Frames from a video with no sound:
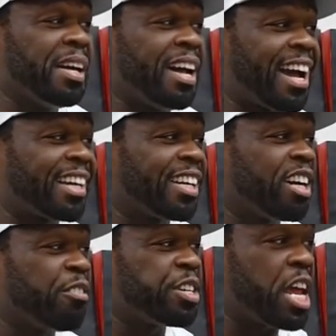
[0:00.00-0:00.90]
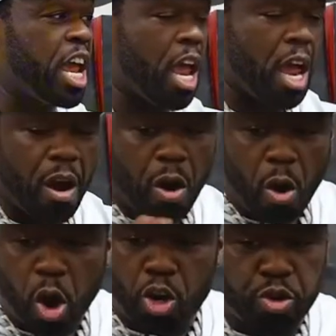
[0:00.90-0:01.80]
I get covered
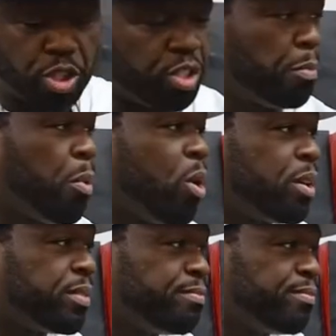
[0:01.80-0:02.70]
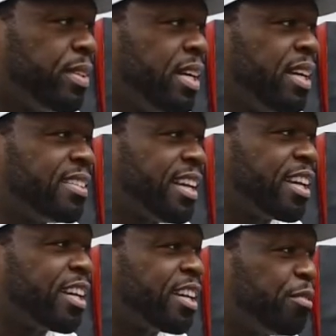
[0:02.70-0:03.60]
across the board. Yeah. They
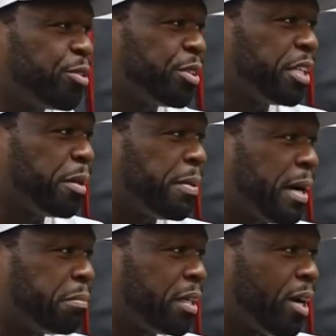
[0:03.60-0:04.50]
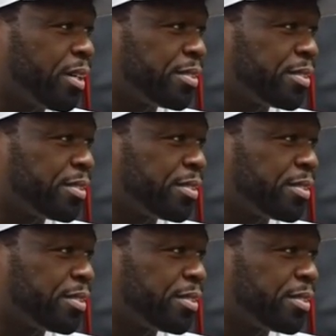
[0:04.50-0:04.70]
get covered on the hip hop blogs.